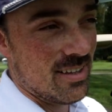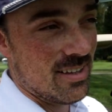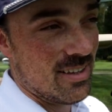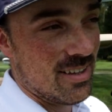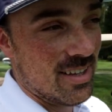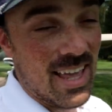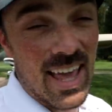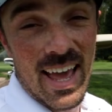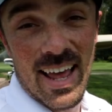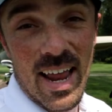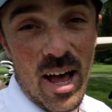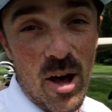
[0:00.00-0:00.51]
you
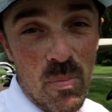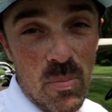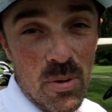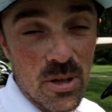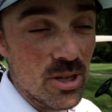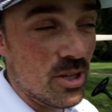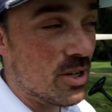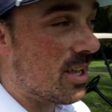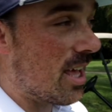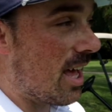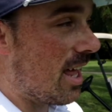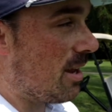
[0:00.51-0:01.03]
can't help
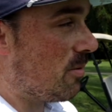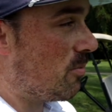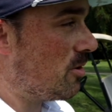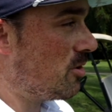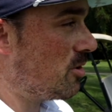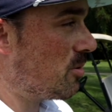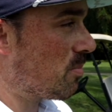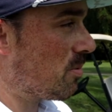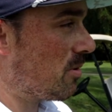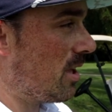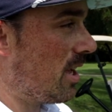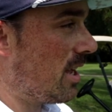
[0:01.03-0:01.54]
but look at it when
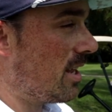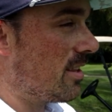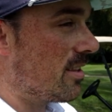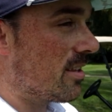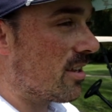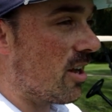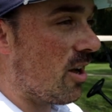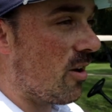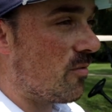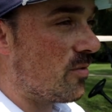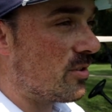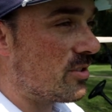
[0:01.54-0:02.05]
you're playing in the
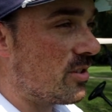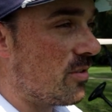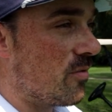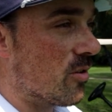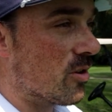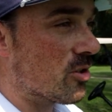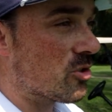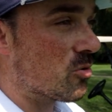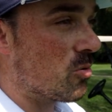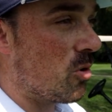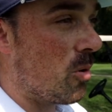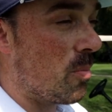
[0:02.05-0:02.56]
Golficity
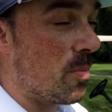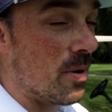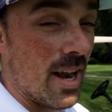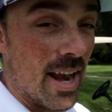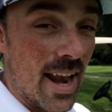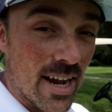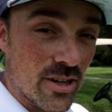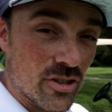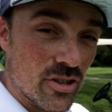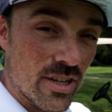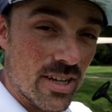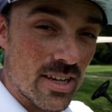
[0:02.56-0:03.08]
Virtual Open. And
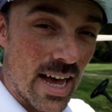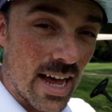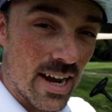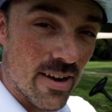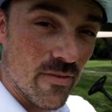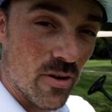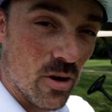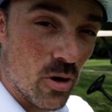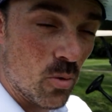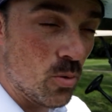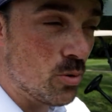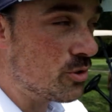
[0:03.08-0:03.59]
actually kind
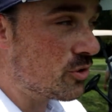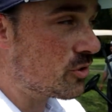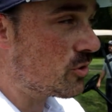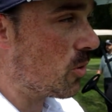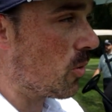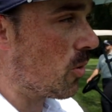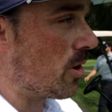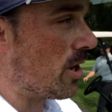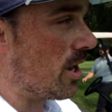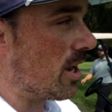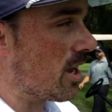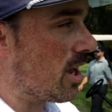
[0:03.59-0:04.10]
of a cool
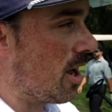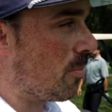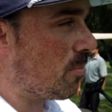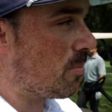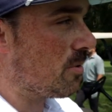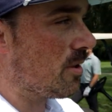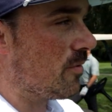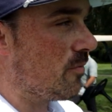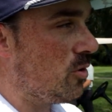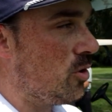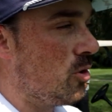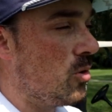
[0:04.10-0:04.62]
story, a
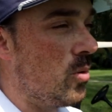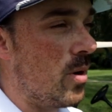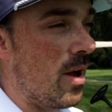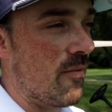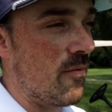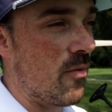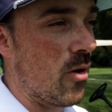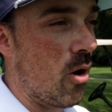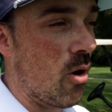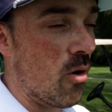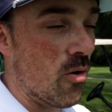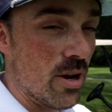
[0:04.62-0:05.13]
couple of you
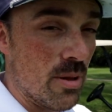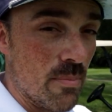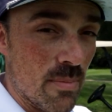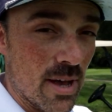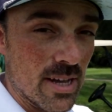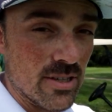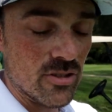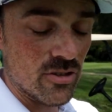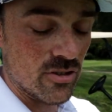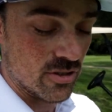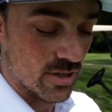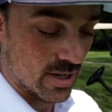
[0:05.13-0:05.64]
have already
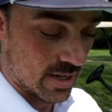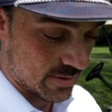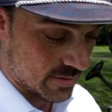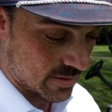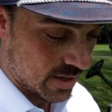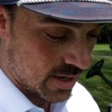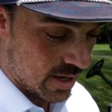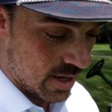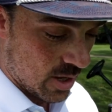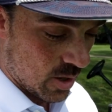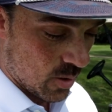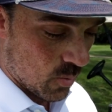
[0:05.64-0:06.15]
messaged us.
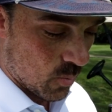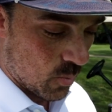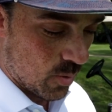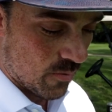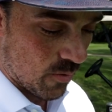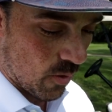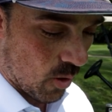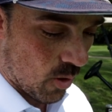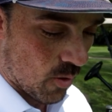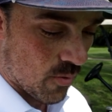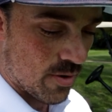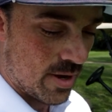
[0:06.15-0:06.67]

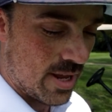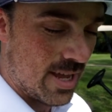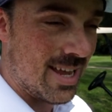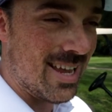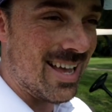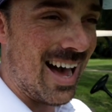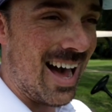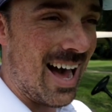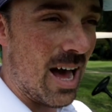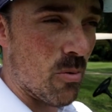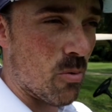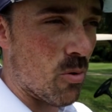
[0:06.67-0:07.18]
We've already
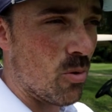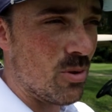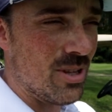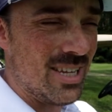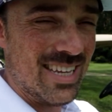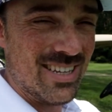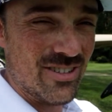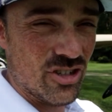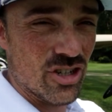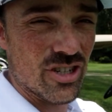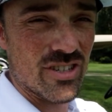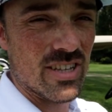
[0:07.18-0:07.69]
got, we're
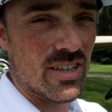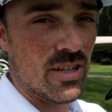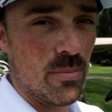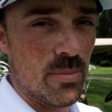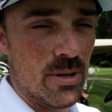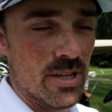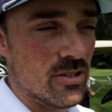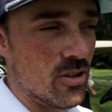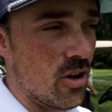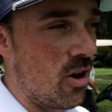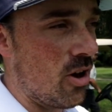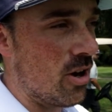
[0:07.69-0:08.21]
only just a little
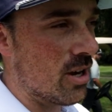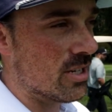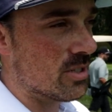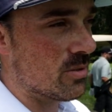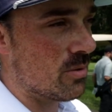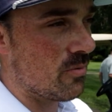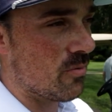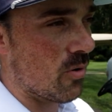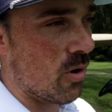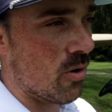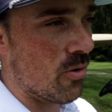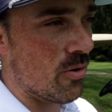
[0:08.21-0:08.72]
bit into August,
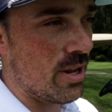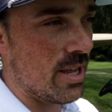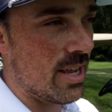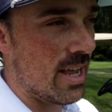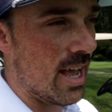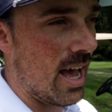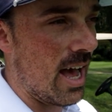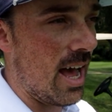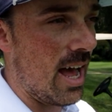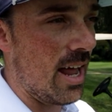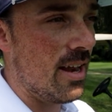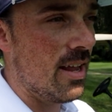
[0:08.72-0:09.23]
we've already
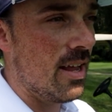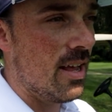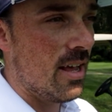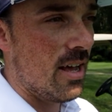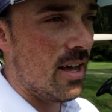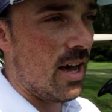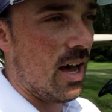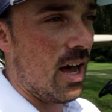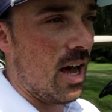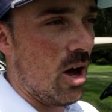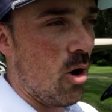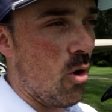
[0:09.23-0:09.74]
got
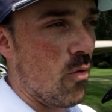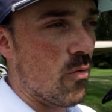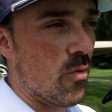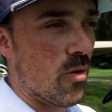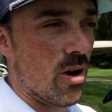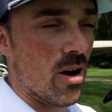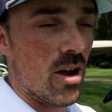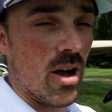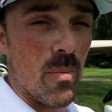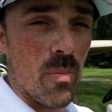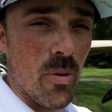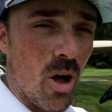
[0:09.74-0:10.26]
uh, over
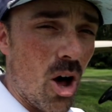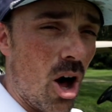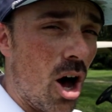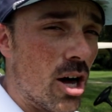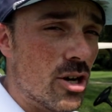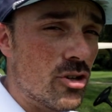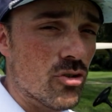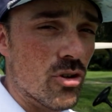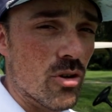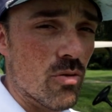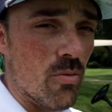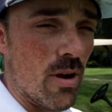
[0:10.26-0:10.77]
a couple
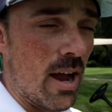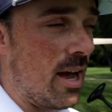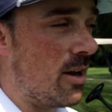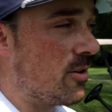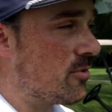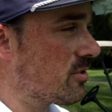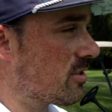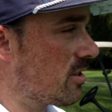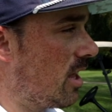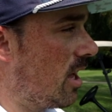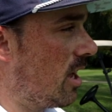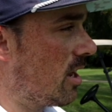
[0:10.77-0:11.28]
hundred
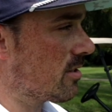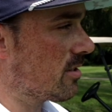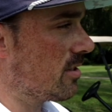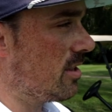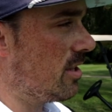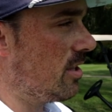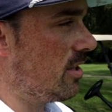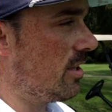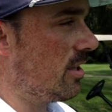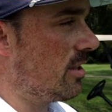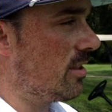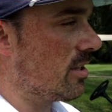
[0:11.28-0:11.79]
rounds logged
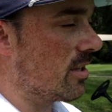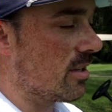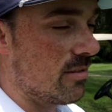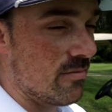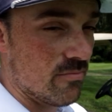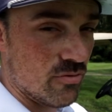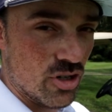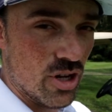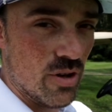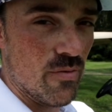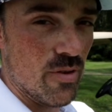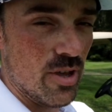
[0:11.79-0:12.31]
in the, in the
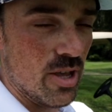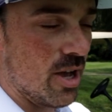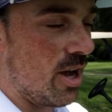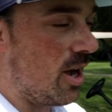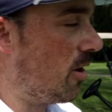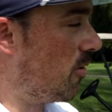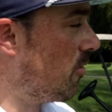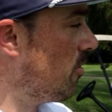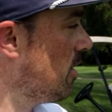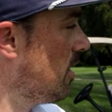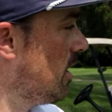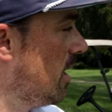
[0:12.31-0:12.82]

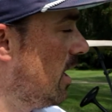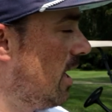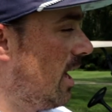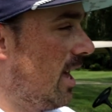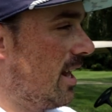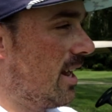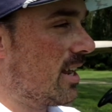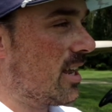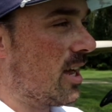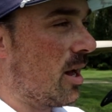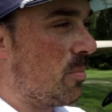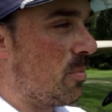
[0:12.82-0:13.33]
GVO
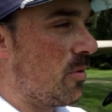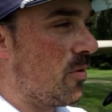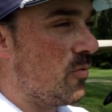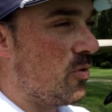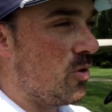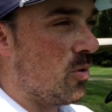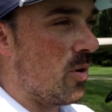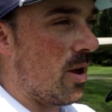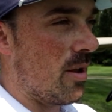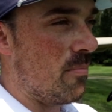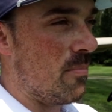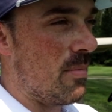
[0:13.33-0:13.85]
and a couple of
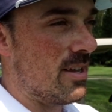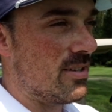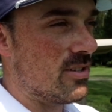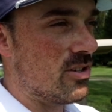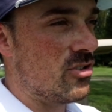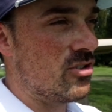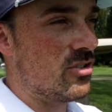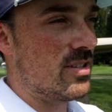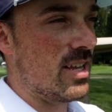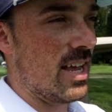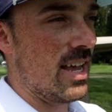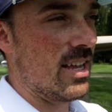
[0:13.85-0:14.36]
you had
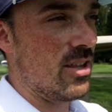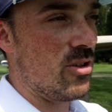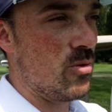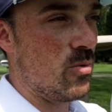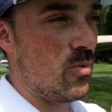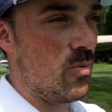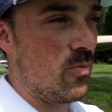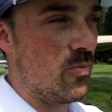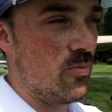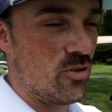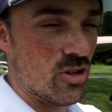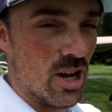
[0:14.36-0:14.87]
messaged saying
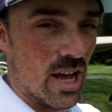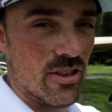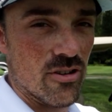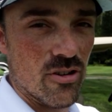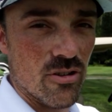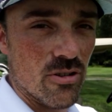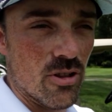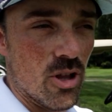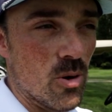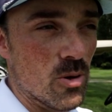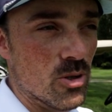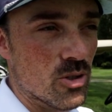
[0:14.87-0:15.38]
you shot
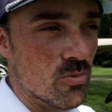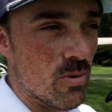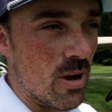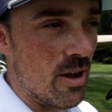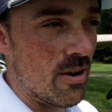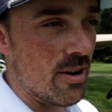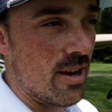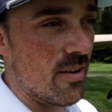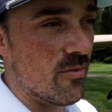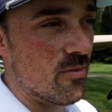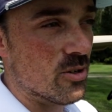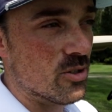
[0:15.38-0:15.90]
your lowest
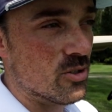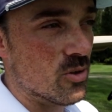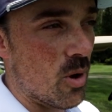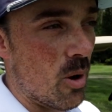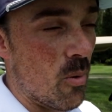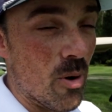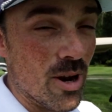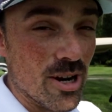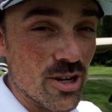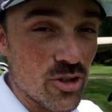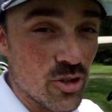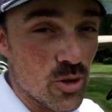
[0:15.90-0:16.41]
round ever, so I
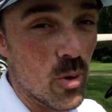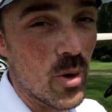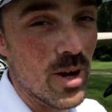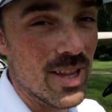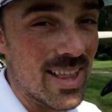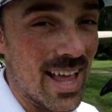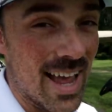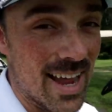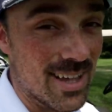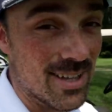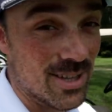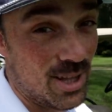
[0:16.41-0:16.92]
want to join
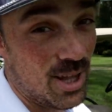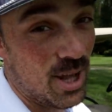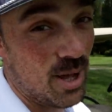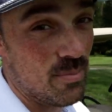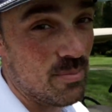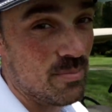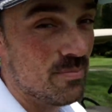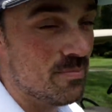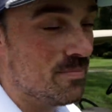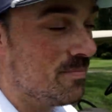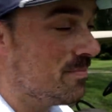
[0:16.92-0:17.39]
that club.